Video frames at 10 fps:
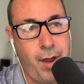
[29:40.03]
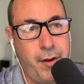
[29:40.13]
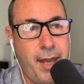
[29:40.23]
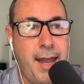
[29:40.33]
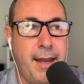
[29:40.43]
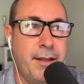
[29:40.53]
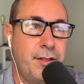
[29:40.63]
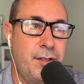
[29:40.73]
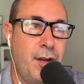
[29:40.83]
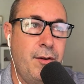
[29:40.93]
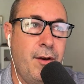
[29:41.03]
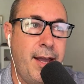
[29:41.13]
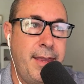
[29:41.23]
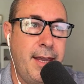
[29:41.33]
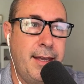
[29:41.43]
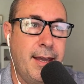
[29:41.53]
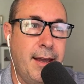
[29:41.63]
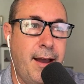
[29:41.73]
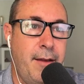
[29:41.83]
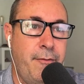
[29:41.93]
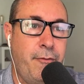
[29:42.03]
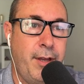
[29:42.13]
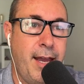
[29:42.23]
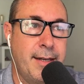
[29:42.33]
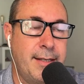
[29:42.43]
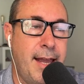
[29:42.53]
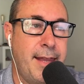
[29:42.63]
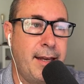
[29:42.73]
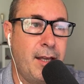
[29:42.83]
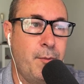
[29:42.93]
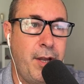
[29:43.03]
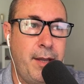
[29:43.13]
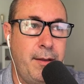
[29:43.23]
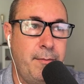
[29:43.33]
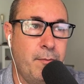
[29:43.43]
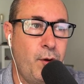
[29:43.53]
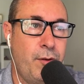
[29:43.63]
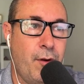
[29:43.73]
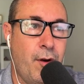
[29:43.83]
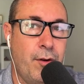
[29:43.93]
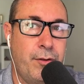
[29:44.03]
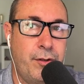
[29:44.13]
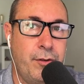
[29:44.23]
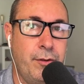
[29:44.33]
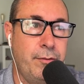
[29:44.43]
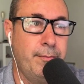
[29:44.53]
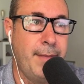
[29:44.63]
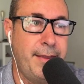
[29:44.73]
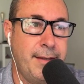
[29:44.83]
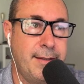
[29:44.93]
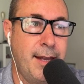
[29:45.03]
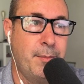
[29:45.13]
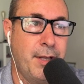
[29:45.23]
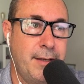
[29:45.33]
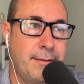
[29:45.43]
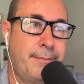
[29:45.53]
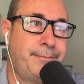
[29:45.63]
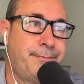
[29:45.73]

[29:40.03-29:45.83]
Okay, so I think I fully understand that. Can we move on to methods now, please?